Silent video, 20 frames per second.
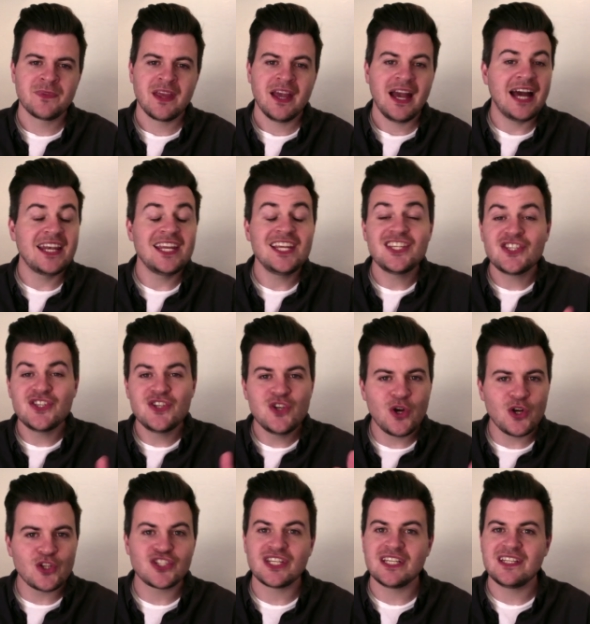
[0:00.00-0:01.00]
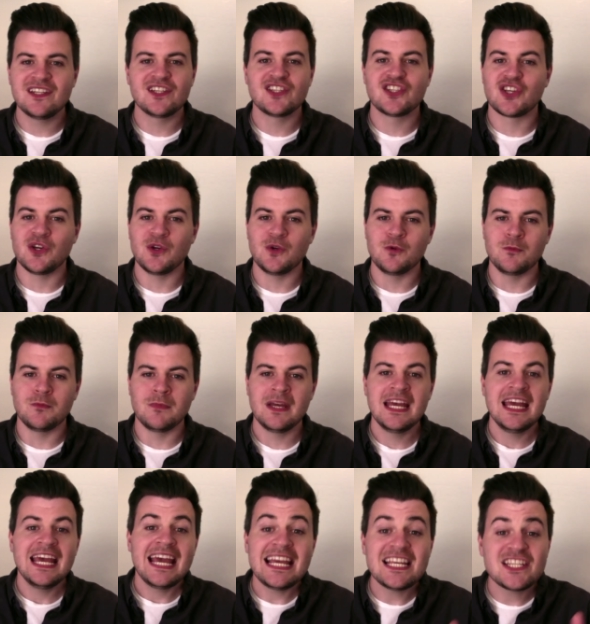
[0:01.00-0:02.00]
and he's not in the tomb,
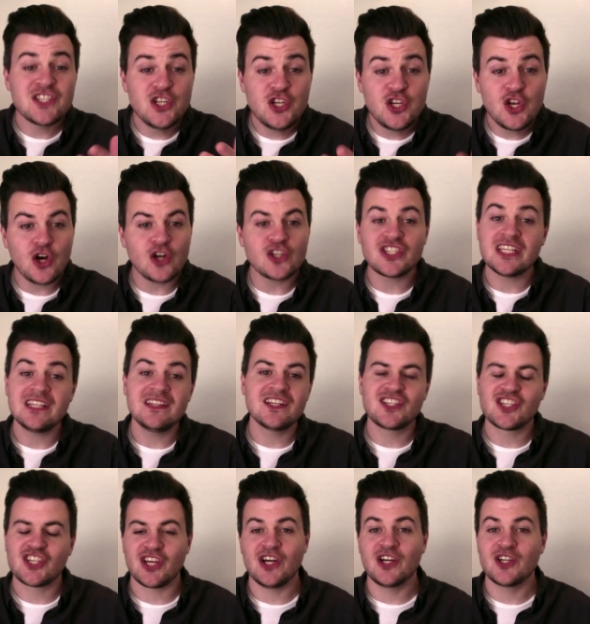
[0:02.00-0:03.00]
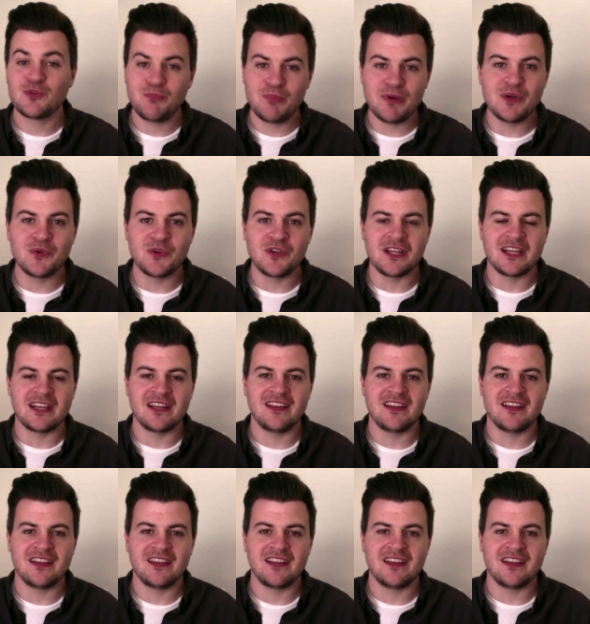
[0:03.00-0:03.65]
he's not in the church building